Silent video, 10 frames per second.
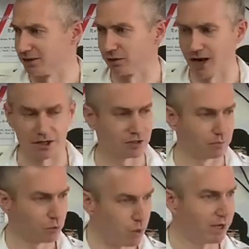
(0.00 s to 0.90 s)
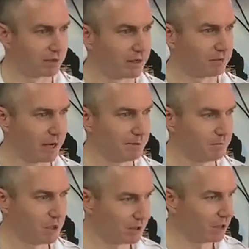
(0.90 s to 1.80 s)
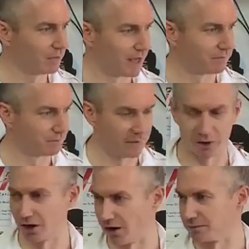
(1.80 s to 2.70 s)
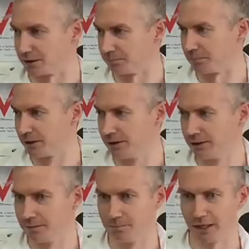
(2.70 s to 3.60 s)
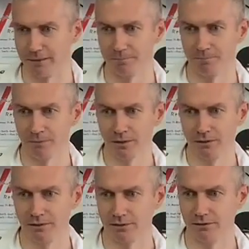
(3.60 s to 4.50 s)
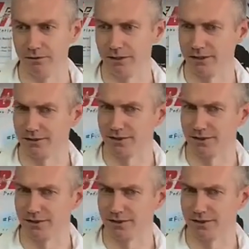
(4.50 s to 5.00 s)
interaction with wildlife, right? You don't hear that very often. But is